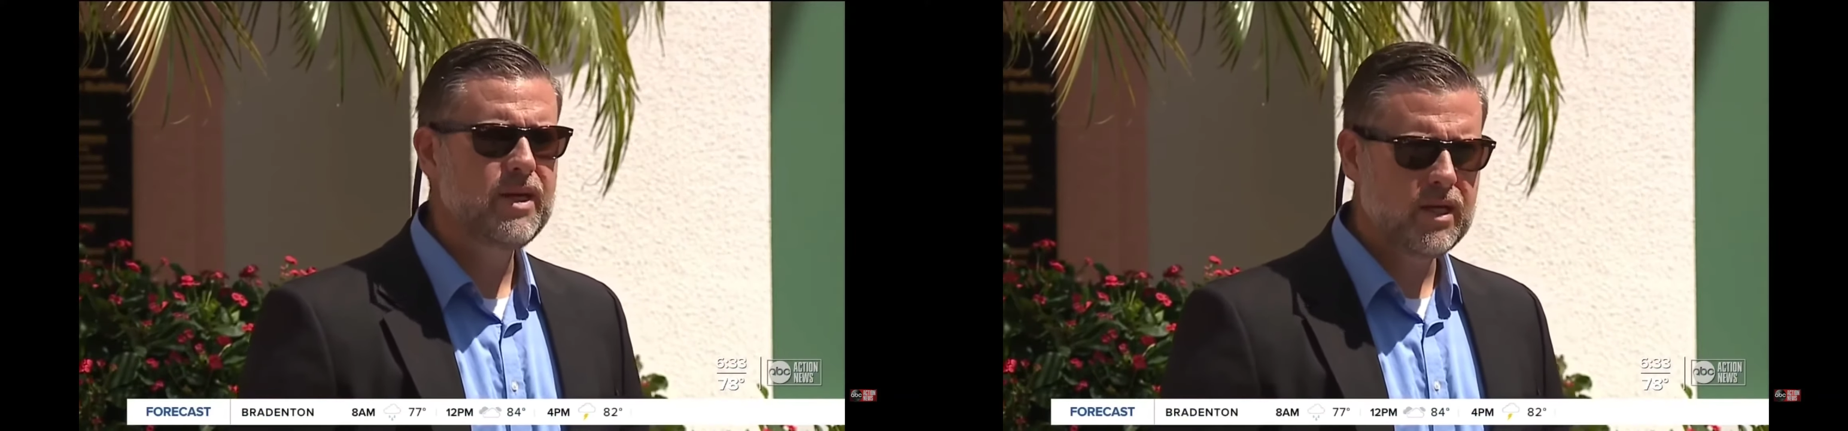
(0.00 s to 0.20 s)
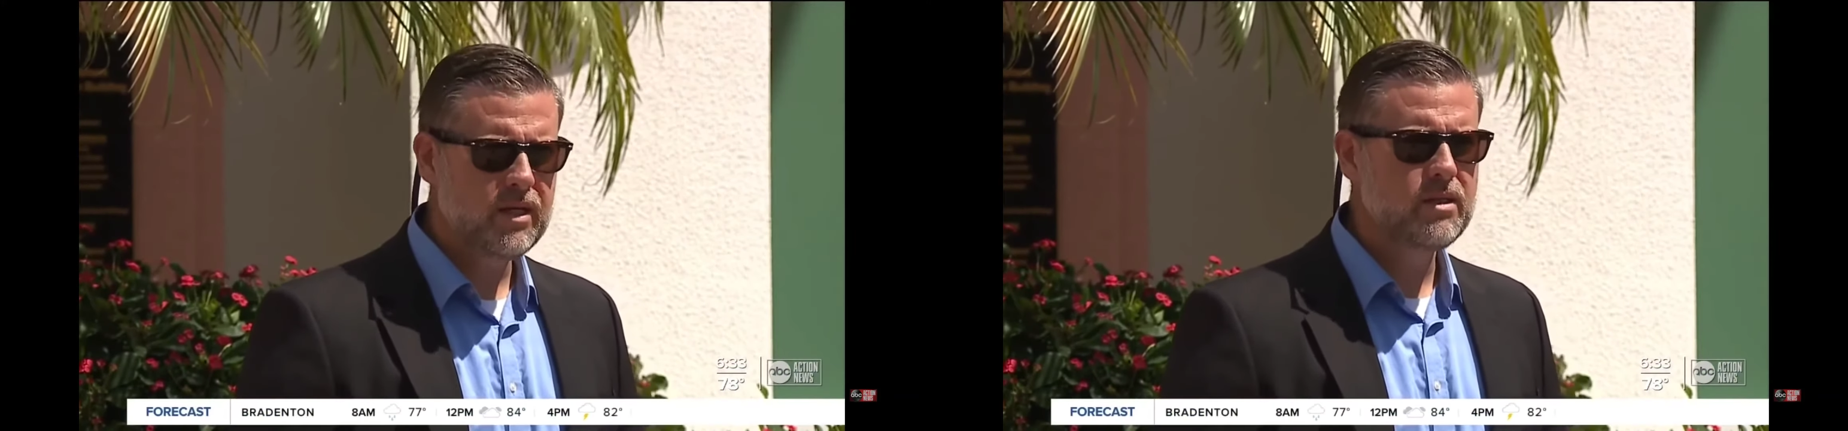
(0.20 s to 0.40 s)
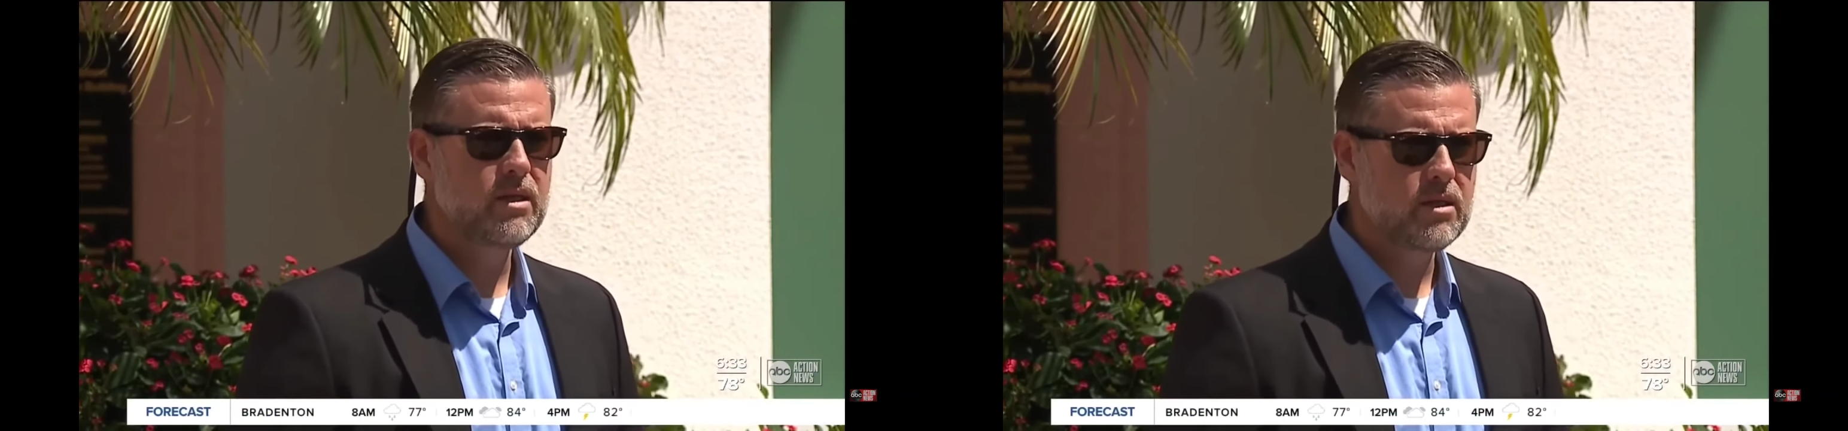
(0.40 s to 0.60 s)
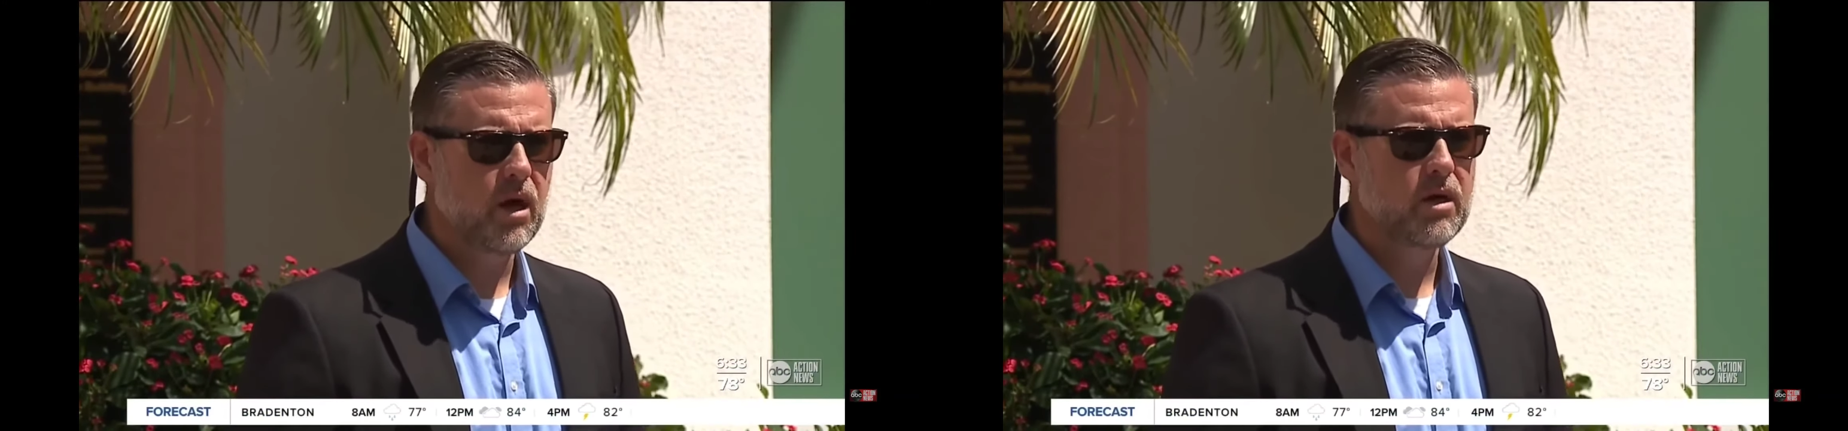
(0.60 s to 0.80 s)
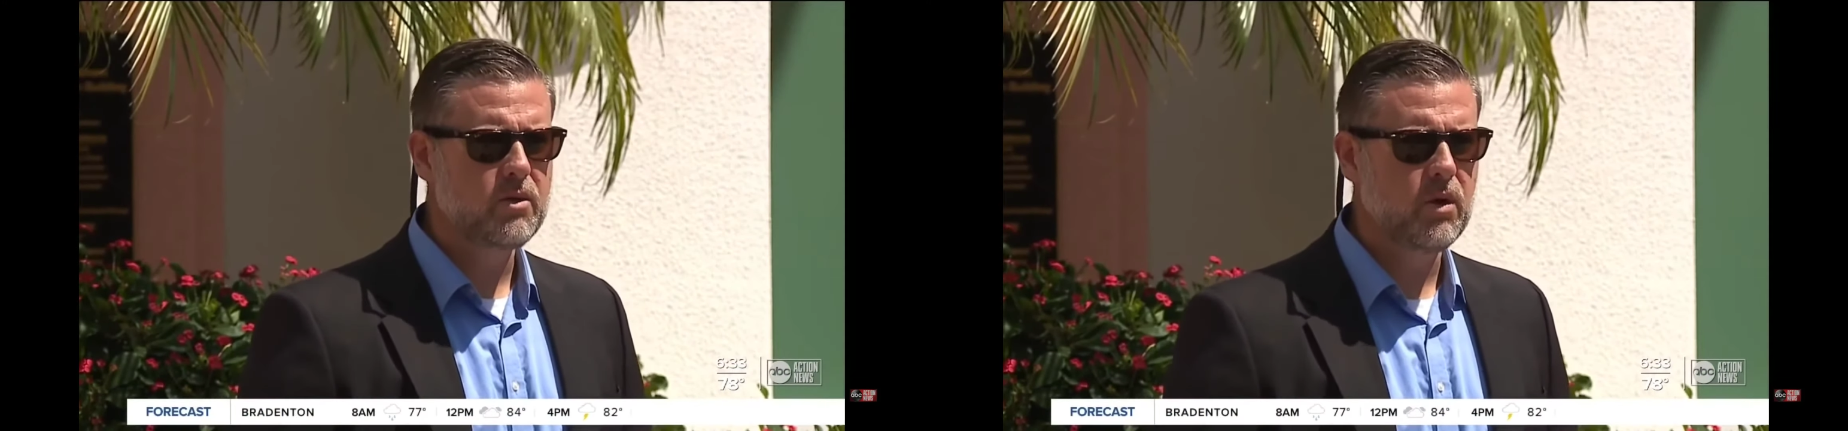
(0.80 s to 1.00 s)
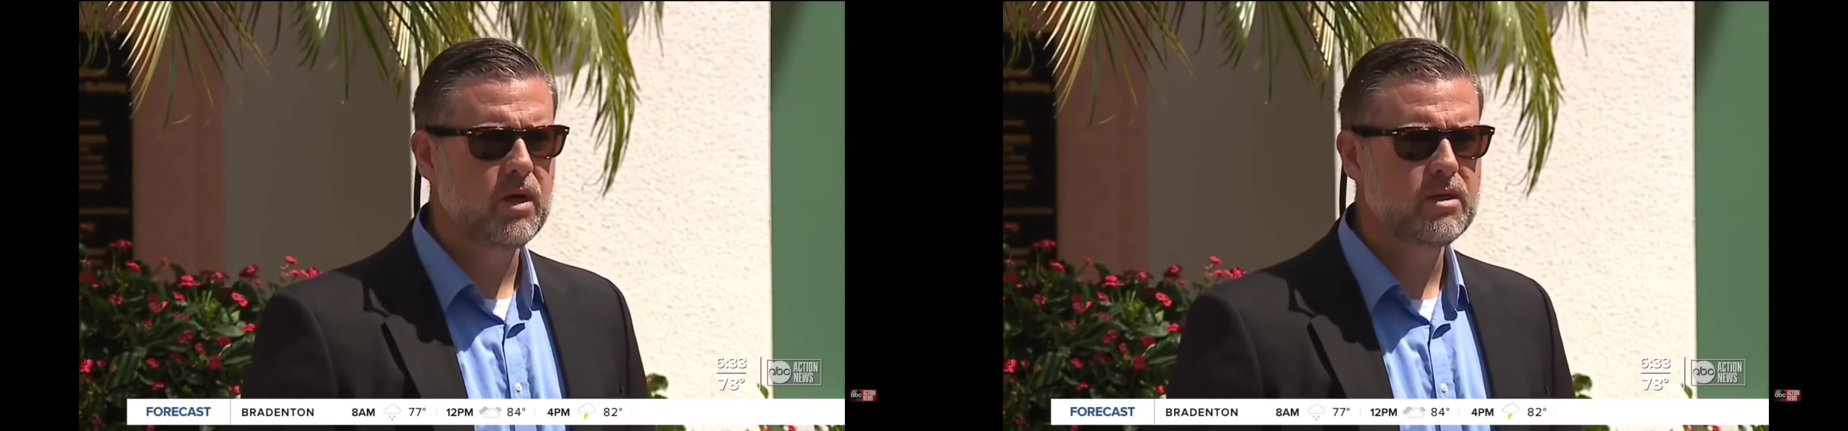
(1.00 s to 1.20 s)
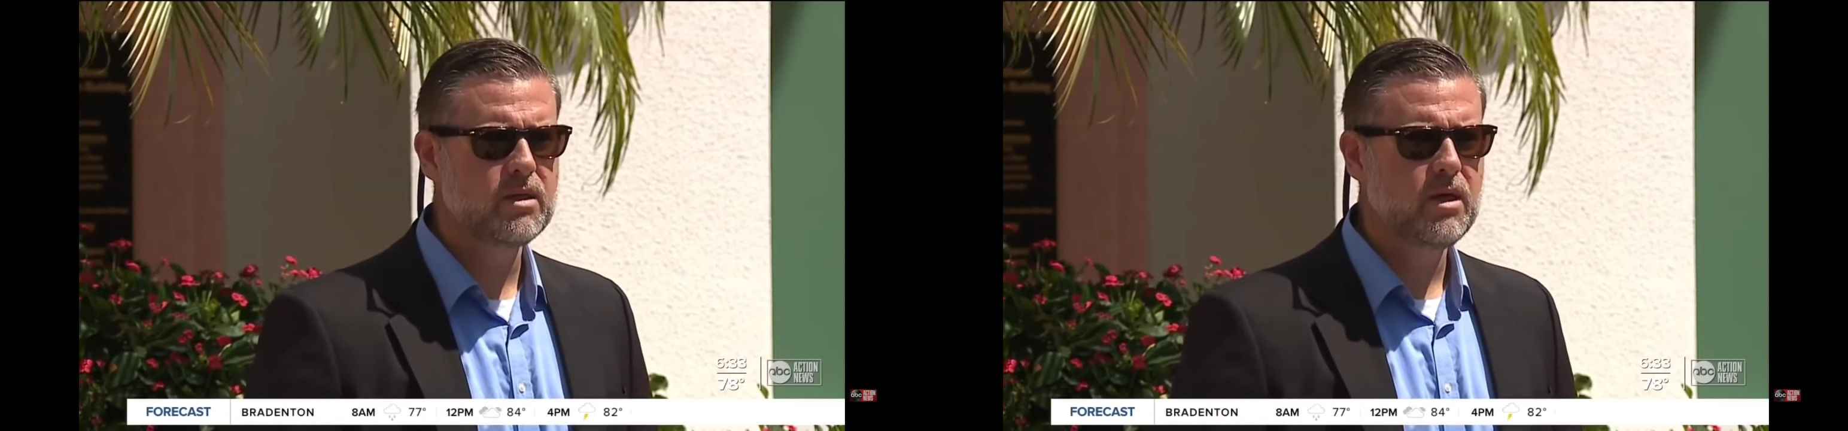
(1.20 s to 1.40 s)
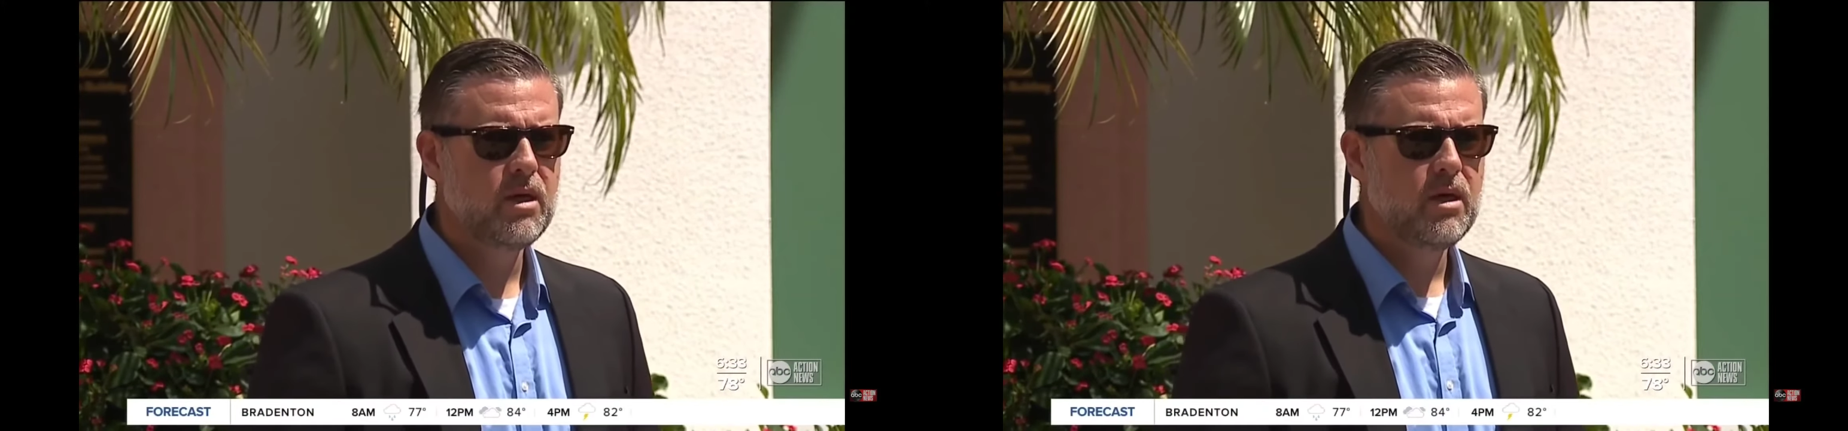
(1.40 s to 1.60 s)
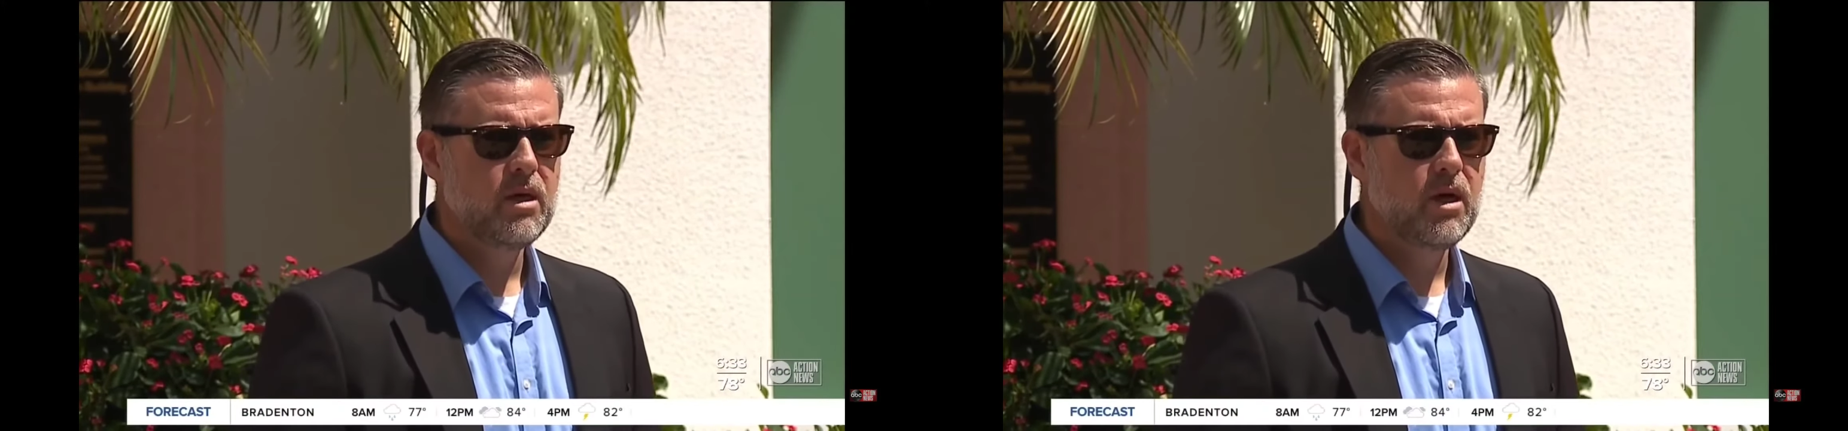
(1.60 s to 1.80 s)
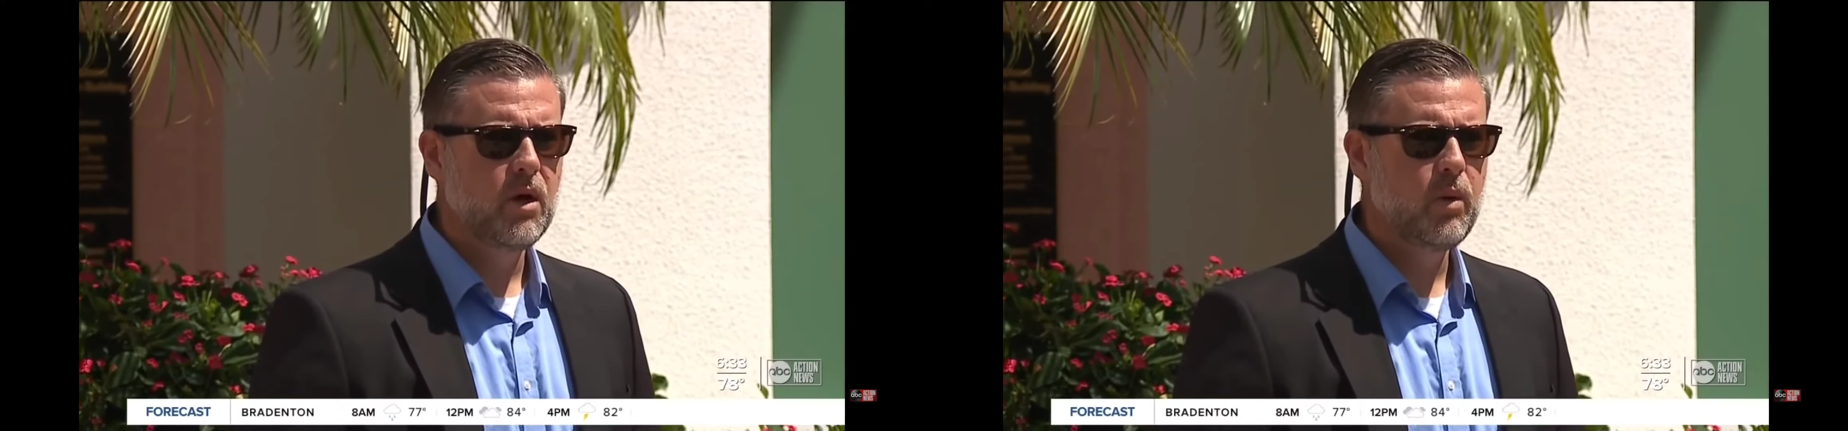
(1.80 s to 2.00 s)
He needs to talk to us.
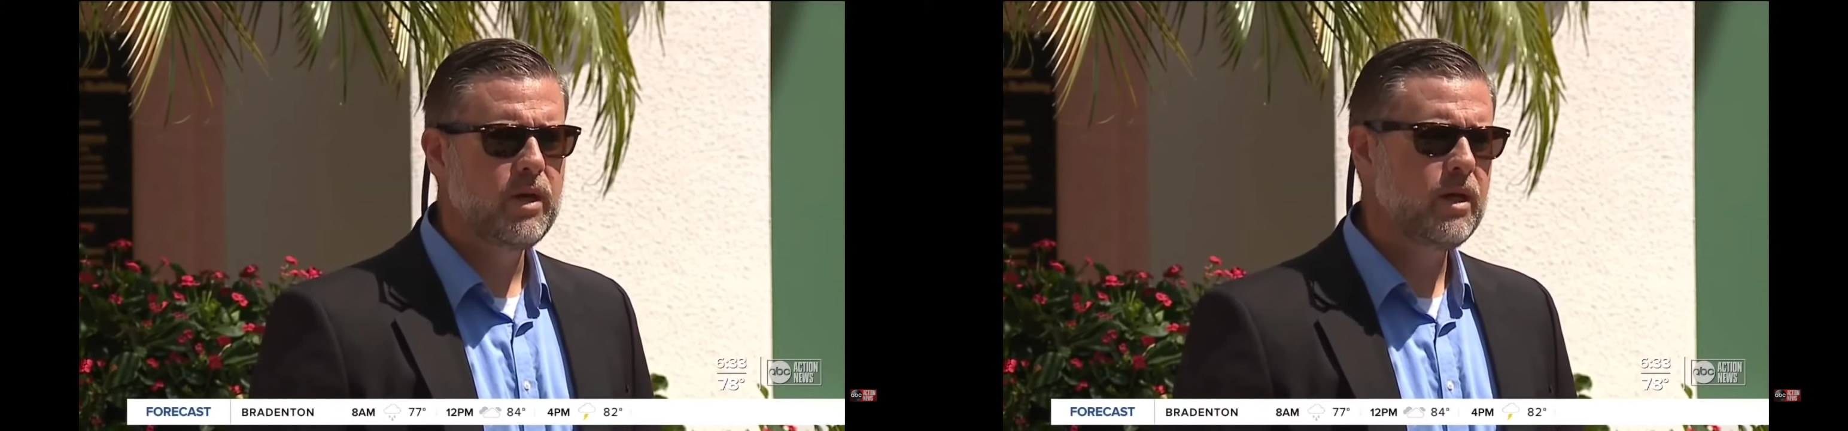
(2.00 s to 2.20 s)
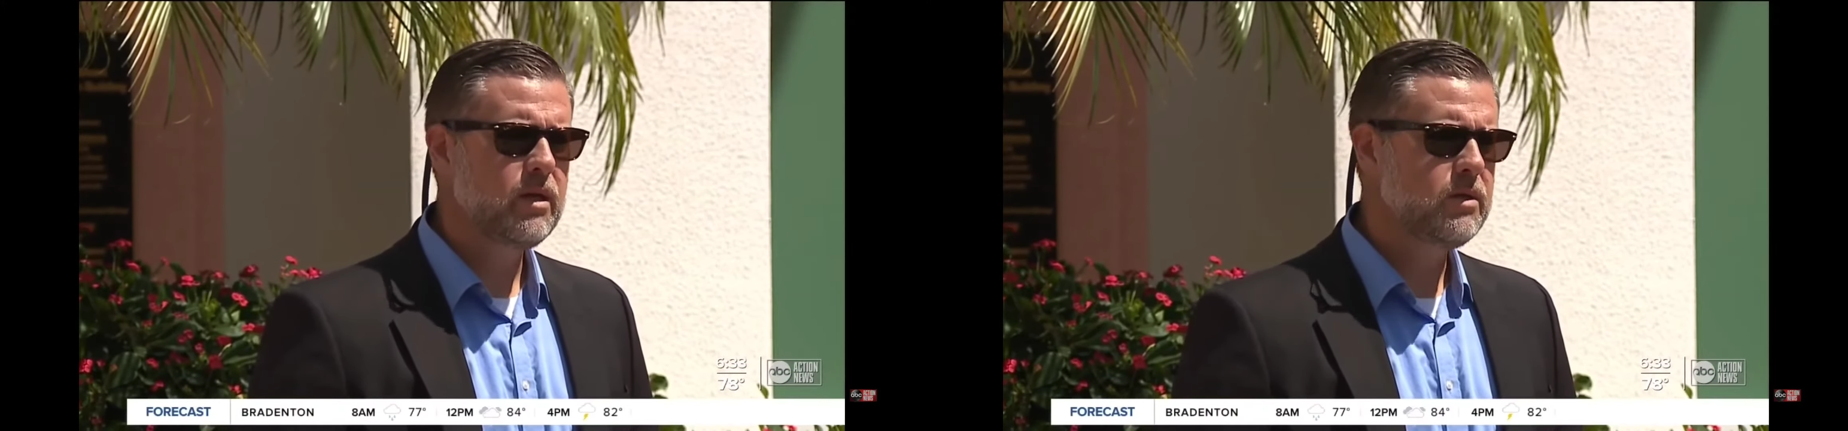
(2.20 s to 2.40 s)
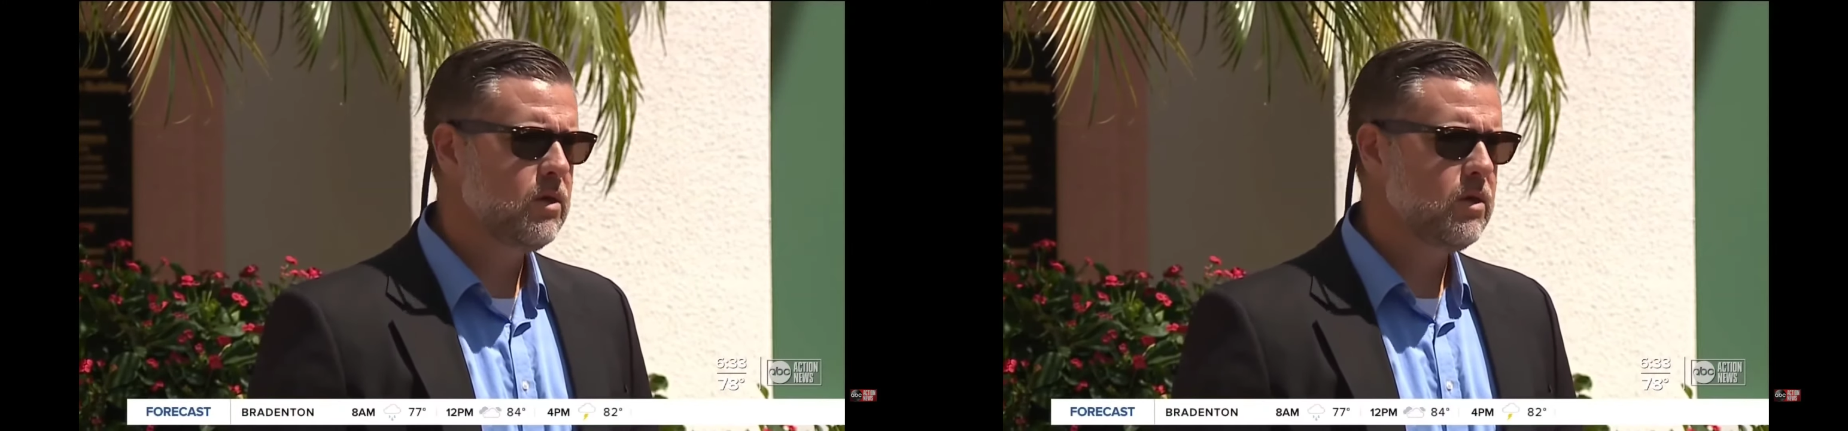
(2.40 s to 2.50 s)
We need